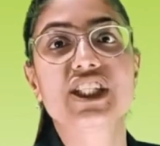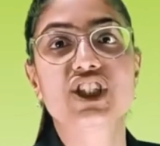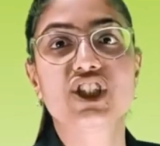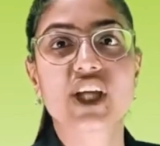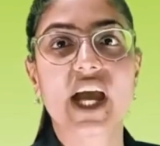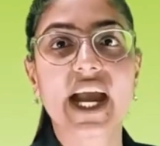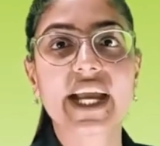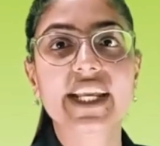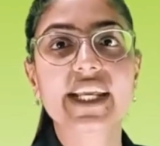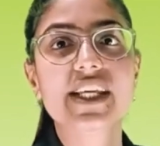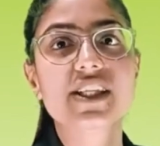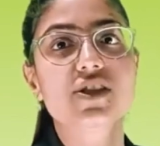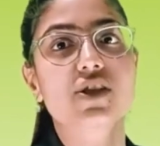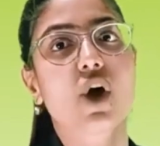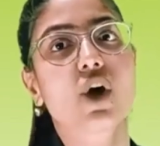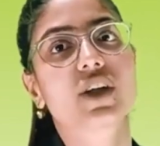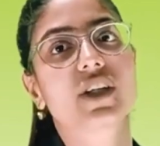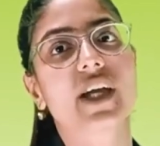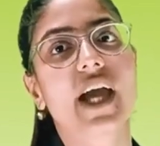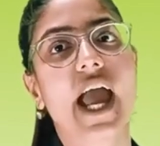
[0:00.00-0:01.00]
Chinese
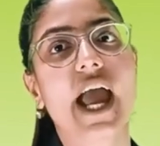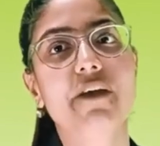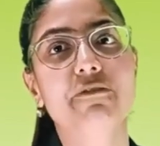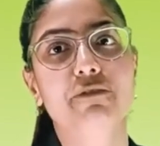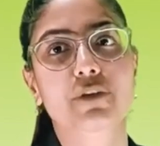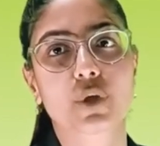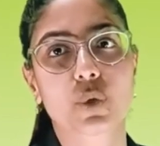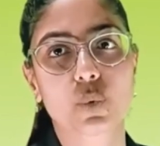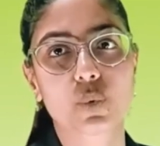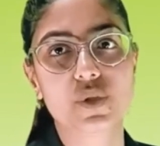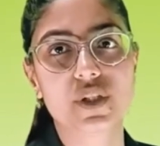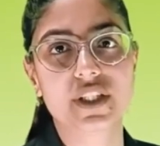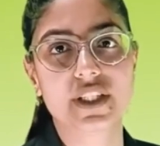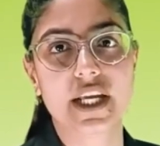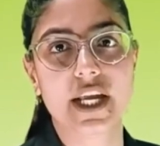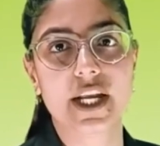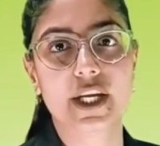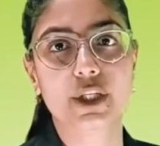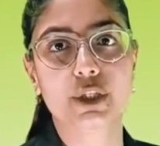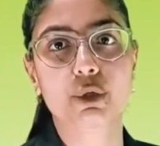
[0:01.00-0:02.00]
doctors have used
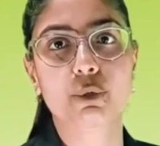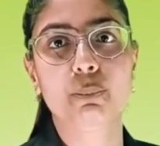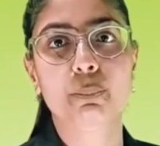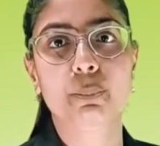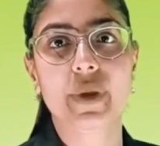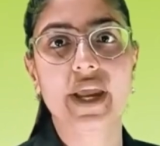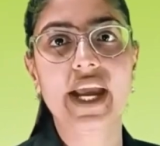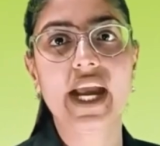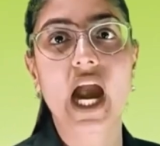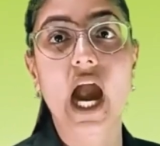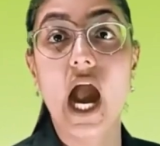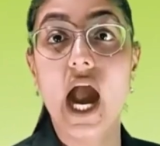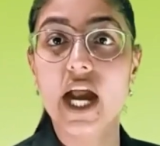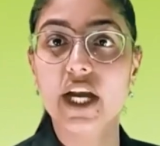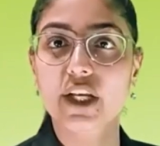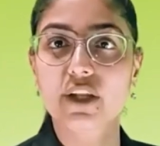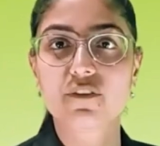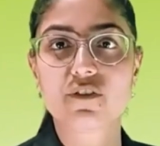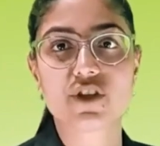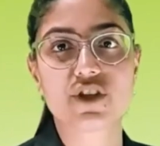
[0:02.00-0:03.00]
silk to make
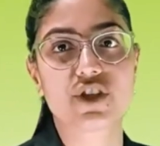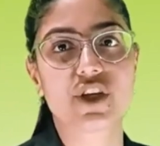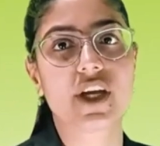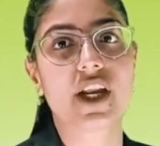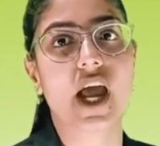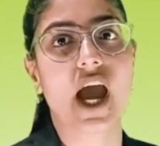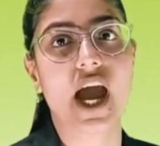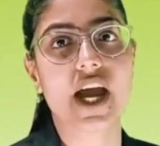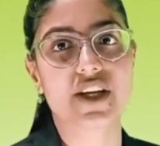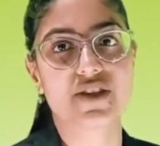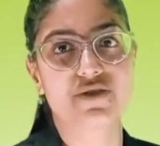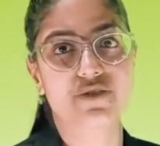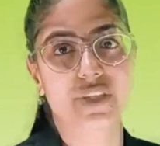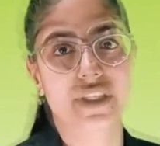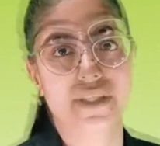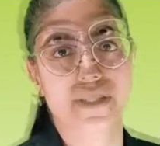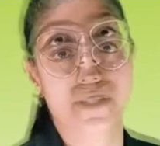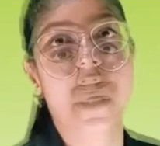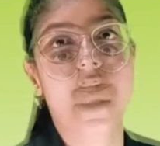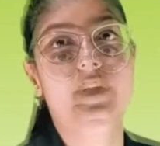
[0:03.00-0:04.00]
artificial
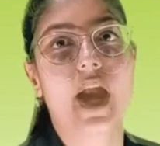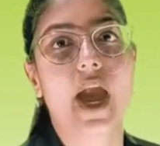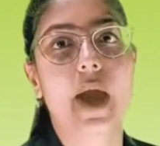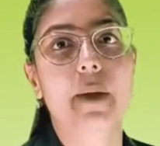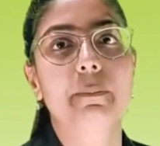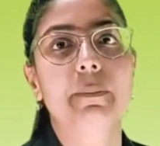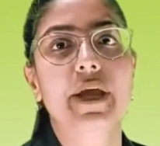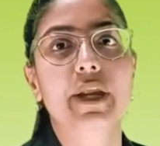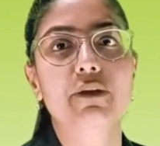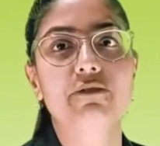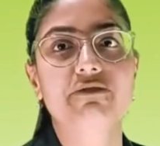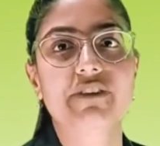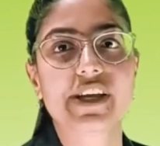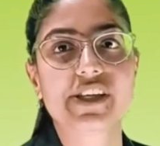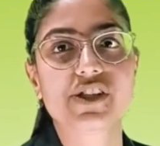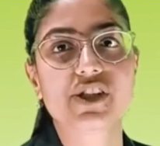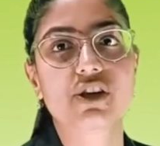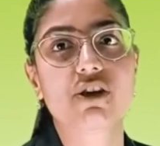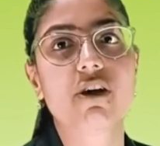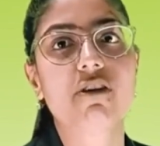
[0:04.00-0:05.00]
arteries.
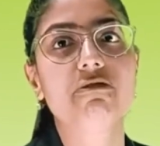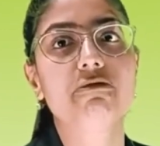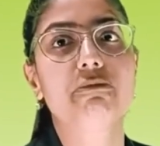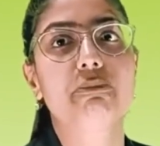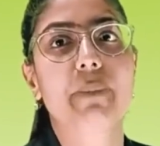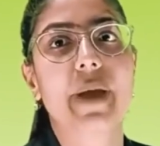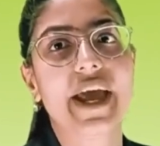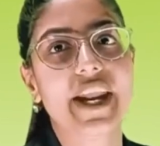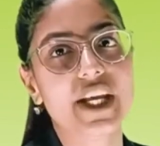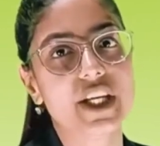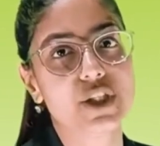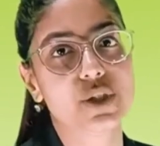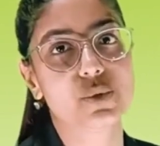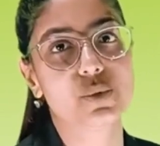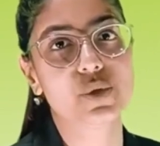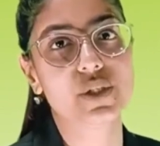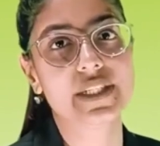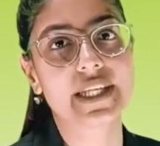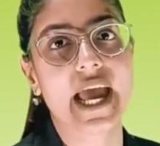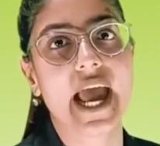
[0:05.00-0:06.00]
Manufacture of
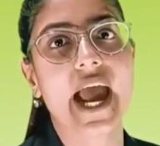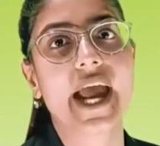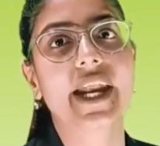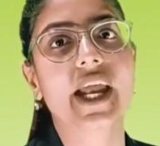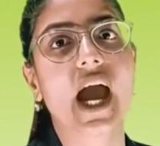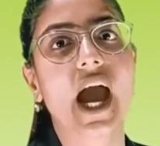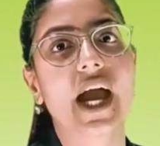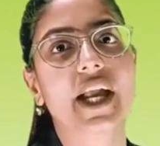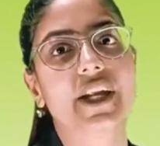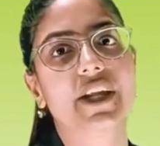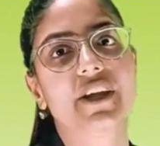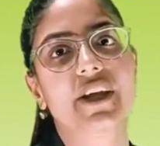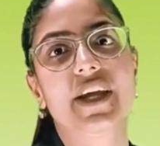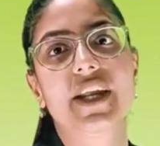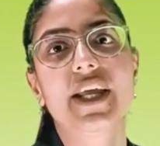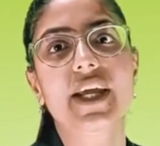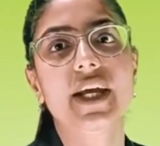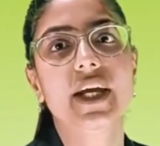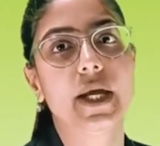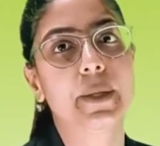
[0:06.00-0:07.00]
parachutes and
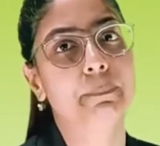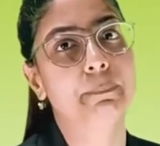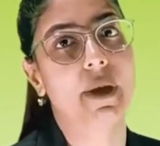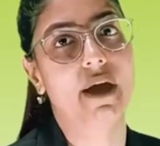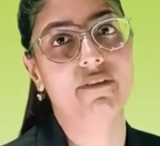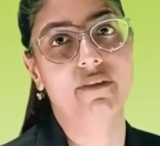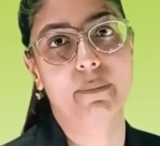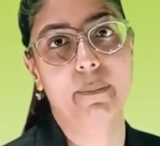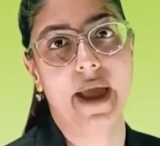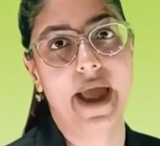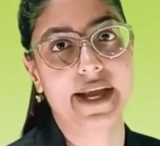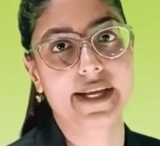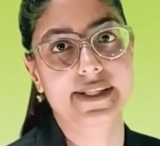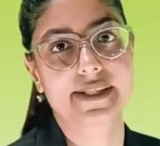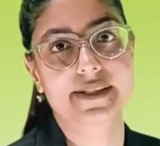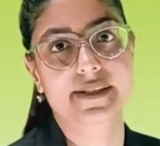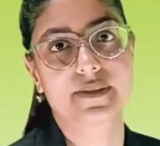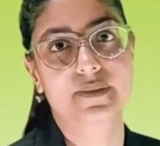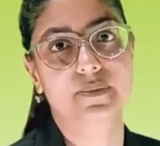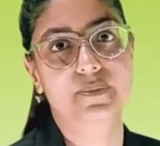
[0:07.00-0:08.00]
artillery gun power
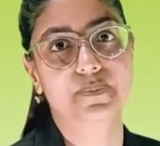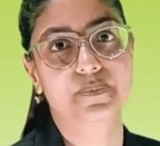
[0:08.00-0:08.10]
bags.